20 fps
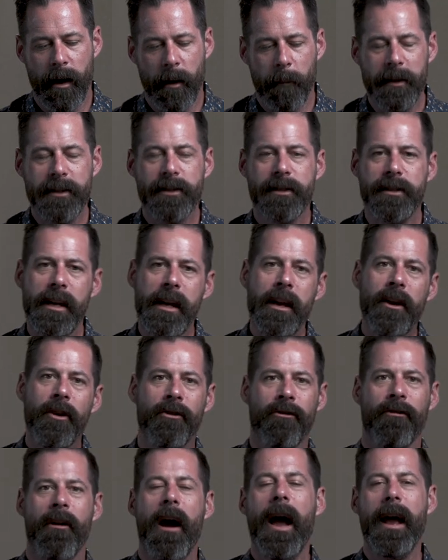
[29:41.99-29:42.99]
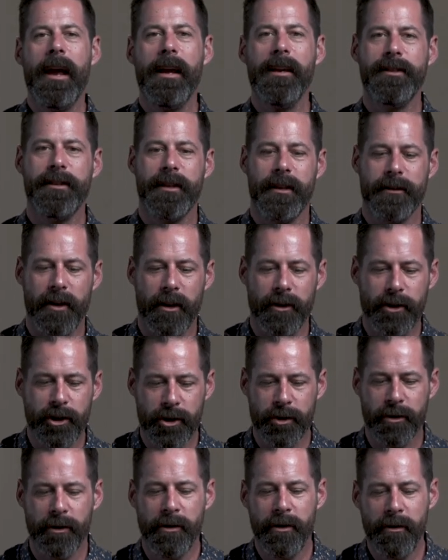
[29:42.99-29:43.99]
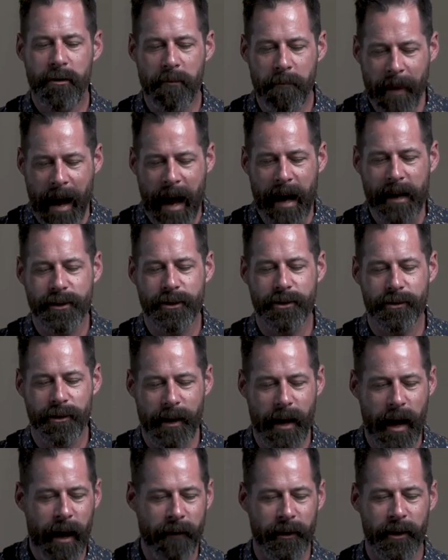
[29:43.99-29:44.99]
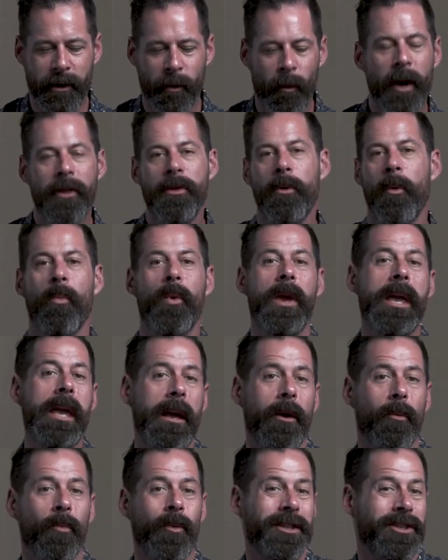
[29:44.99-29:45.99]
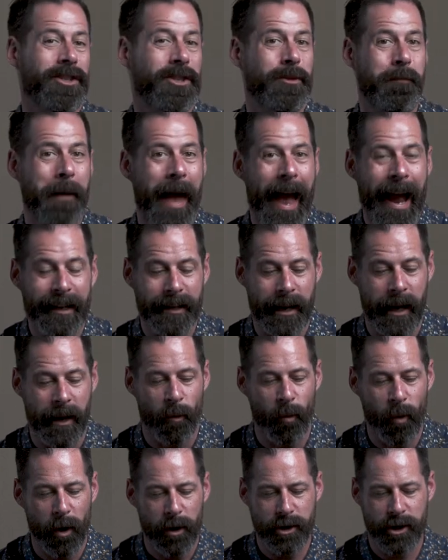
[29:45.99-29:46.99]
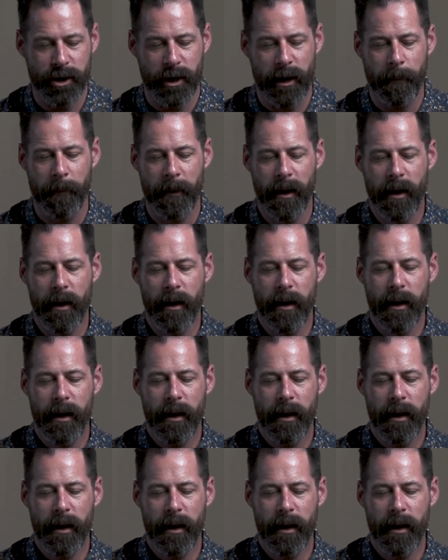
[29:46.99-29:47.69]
But seeing Christ as our true master in heaven, the one that we respect and worship,